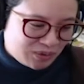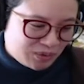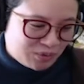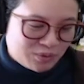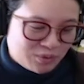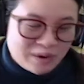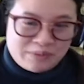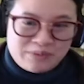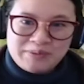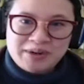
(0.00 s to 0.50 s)

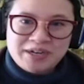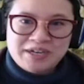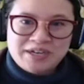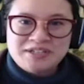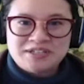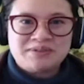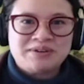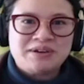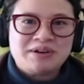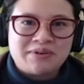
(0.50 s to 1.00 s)
what we want to
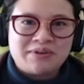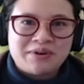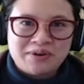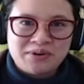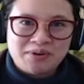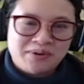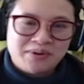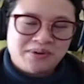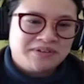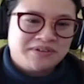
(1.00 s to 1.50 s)
do, here are our
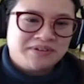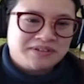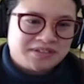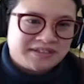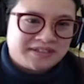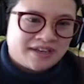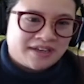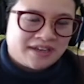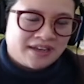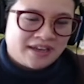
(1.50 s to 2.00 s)

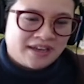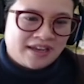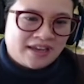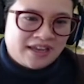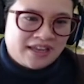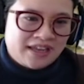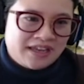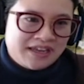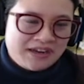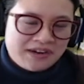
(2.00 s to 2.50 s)
goals,
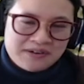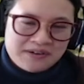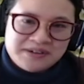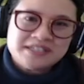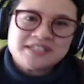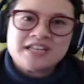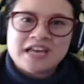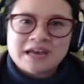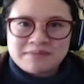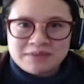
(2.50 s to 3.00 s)
here is
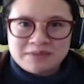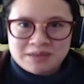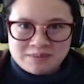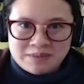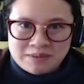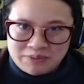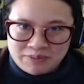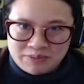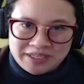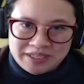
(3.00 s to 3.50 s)
the time
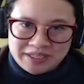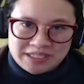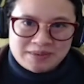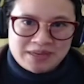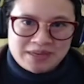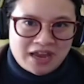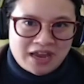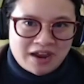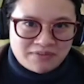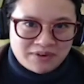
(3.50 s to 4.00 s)
commitment we're willing to
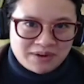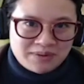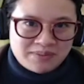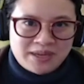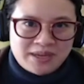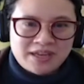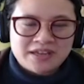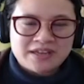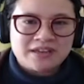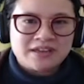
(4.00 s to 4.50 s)
make every
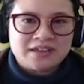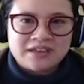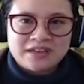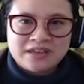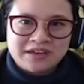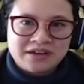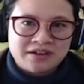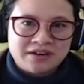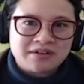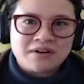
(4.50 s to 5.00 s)
week,
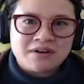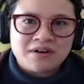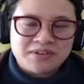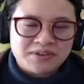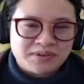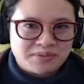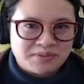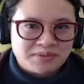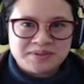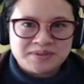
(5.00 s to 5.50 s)
here are
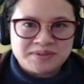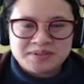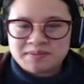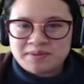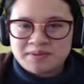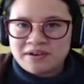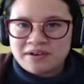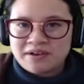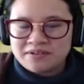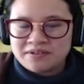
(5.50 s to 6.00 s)
the rules
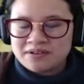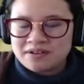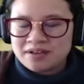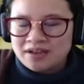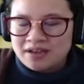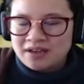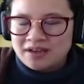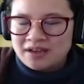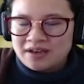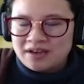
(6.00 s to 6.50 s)
around
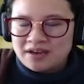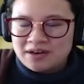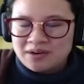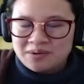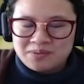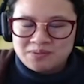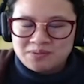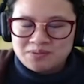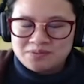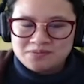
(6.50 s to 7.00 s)

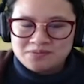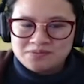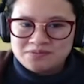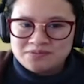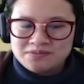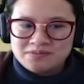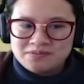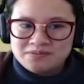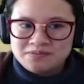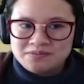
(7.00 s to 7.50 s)

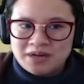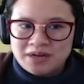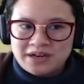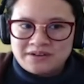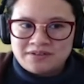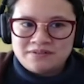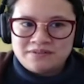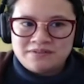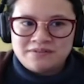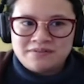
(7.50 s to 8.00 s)

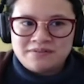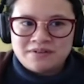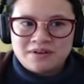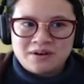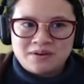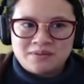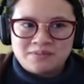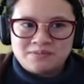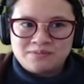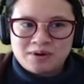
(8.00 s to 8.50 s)
when
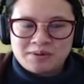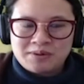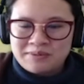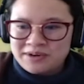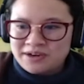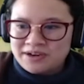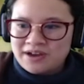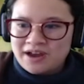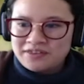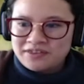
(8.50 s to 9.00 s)

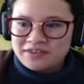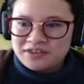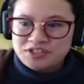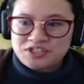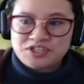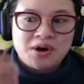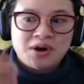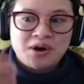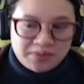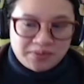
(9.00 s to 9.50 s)
the
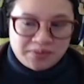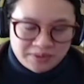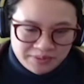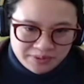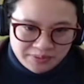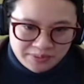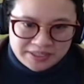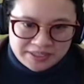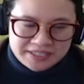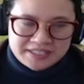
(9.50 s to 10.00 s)
tone that we're
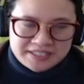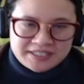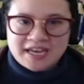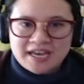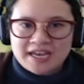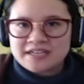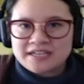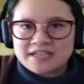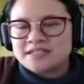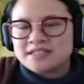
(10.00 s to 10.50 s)
going to
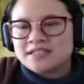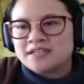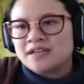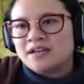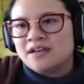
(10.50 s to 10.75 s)
set,